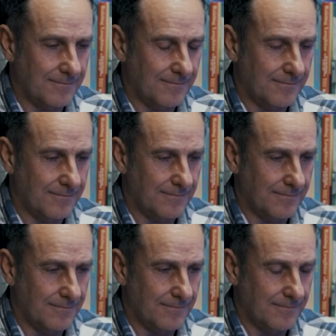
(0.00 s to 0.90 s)

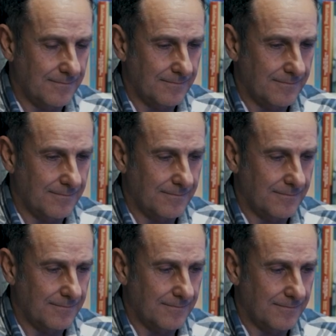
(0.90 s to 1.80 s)

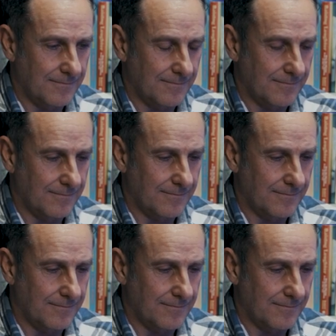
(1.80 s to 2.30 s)
The person shown says nothing.